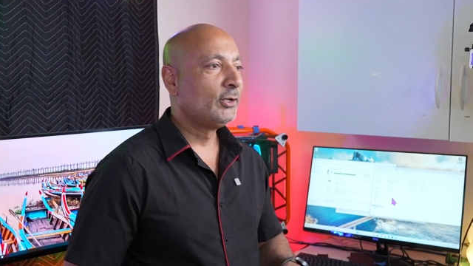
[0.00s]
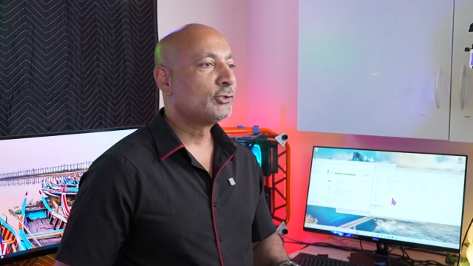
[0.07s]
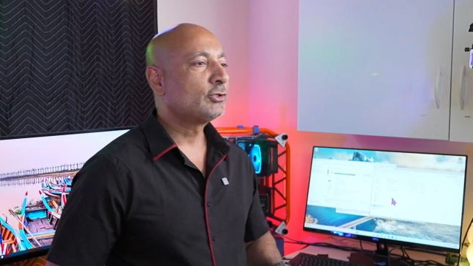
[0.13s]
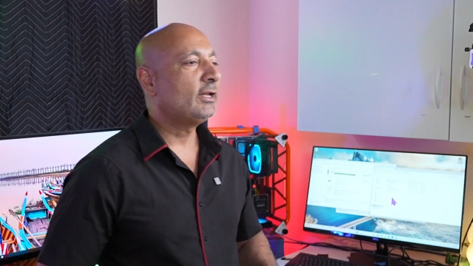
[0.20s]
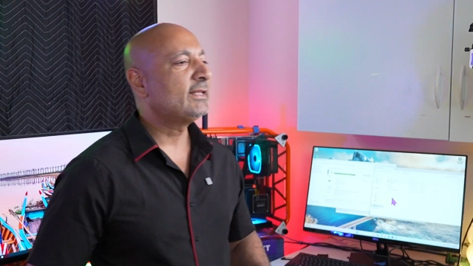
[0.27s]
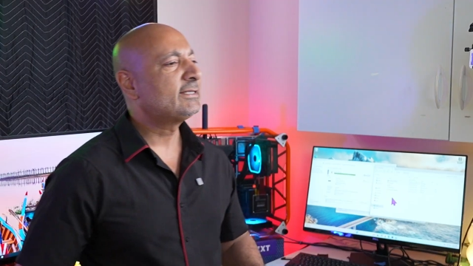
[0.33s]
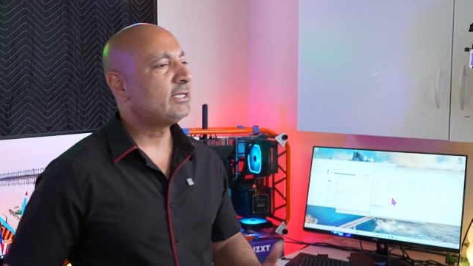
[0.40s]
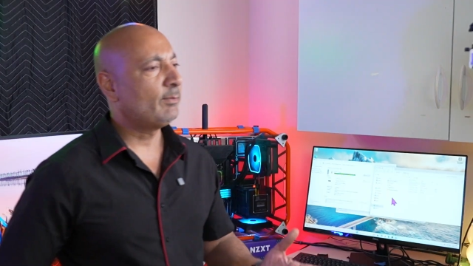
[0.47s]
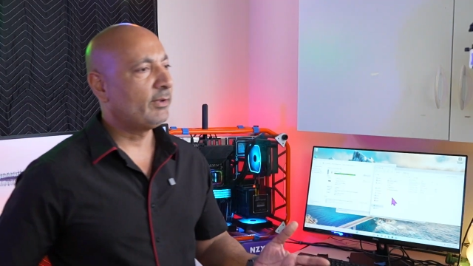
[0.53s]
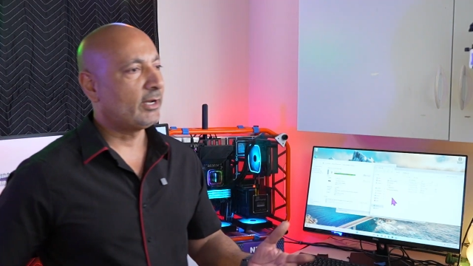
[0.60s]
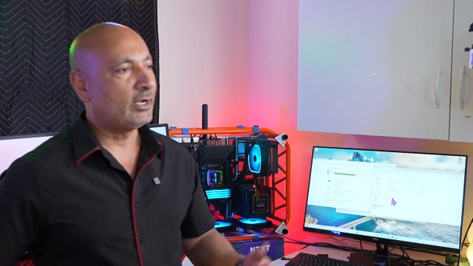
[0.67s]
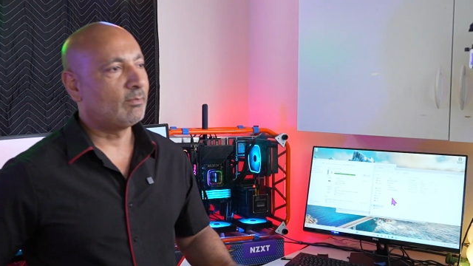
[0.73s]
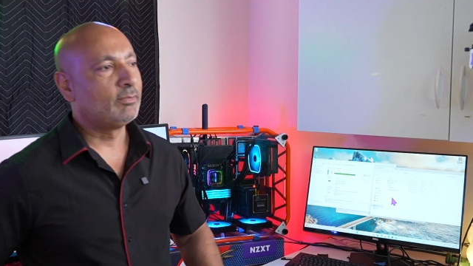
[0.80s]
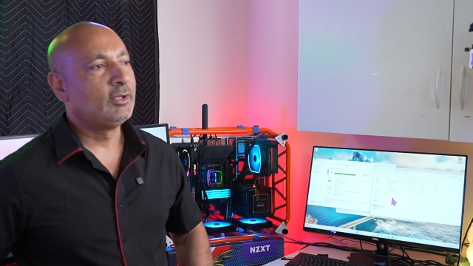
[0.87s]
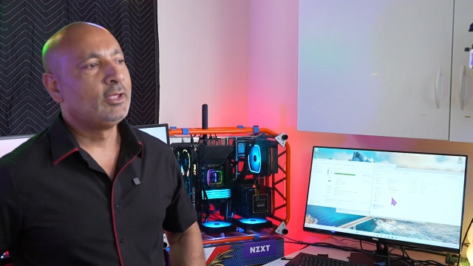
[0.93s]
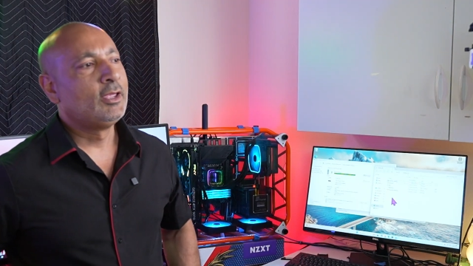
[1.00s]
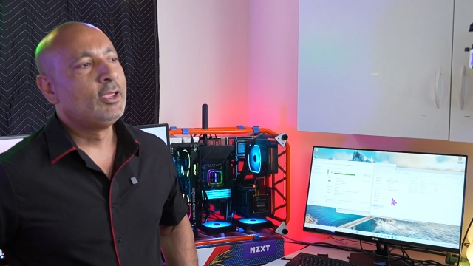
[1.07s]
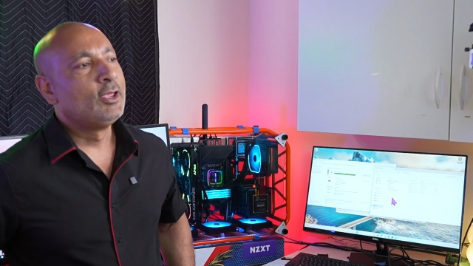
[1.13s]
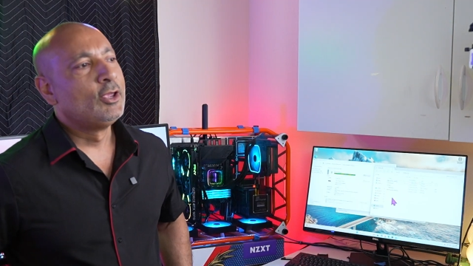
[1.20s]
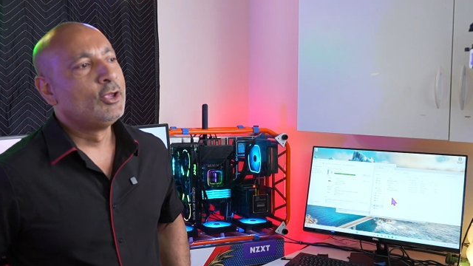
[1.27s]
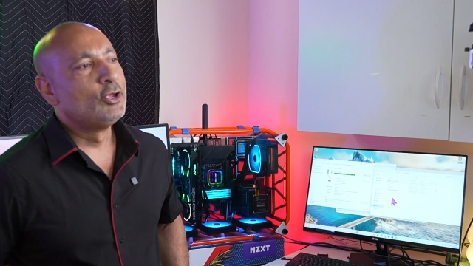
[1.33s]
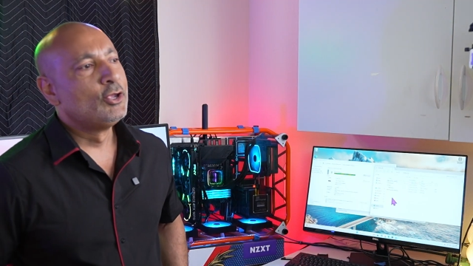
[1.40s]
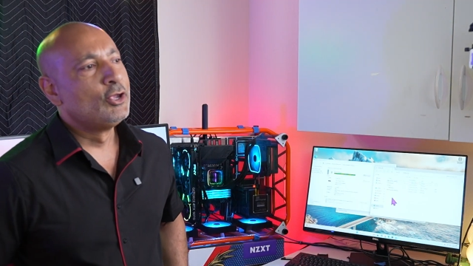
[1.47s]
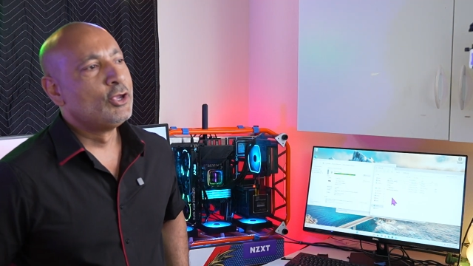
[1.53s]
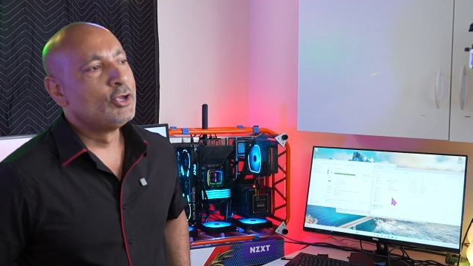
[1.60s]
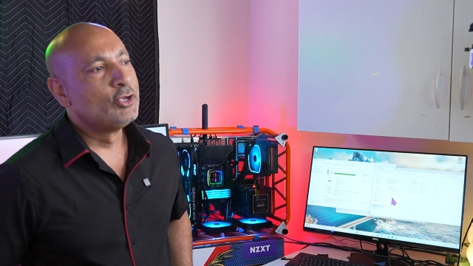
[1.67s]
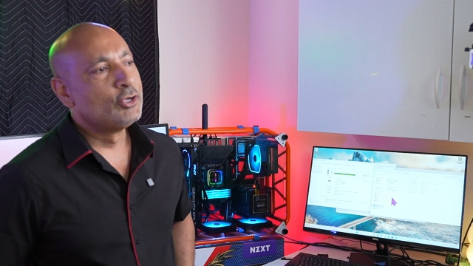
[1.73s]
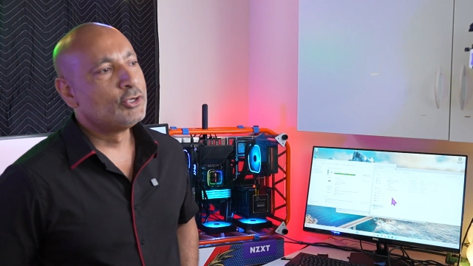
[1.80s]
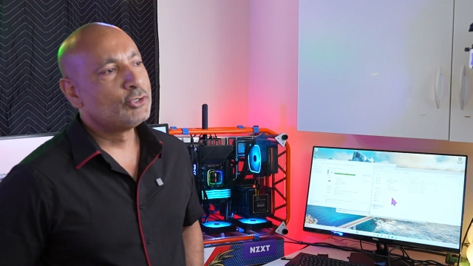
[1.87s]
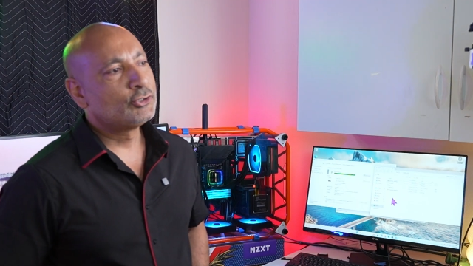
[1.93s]
So let's sum it up.
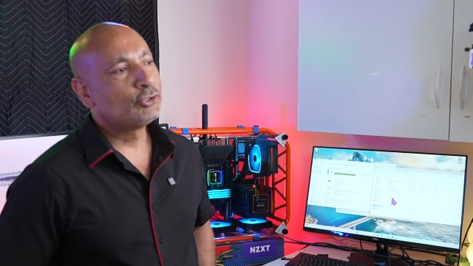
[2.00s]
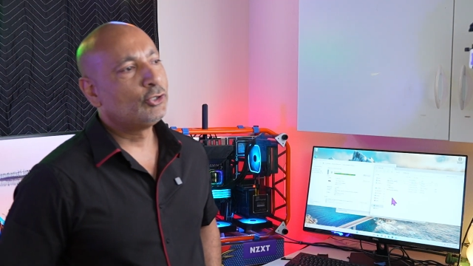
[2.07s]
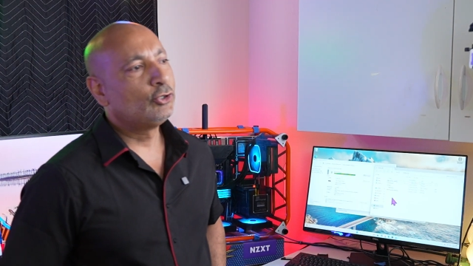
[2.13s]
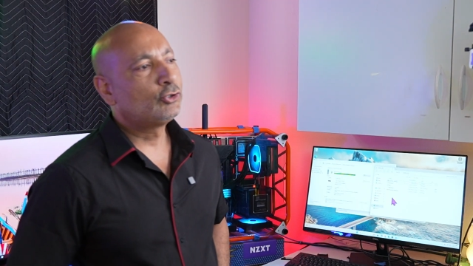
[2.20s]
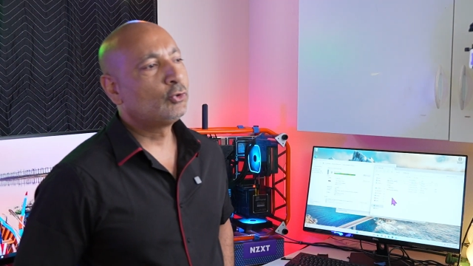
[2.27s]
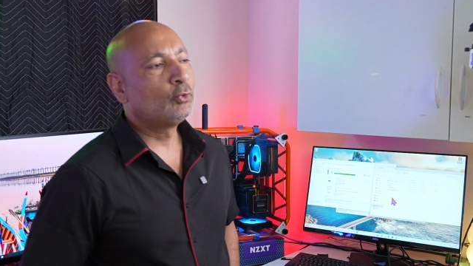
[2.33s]
So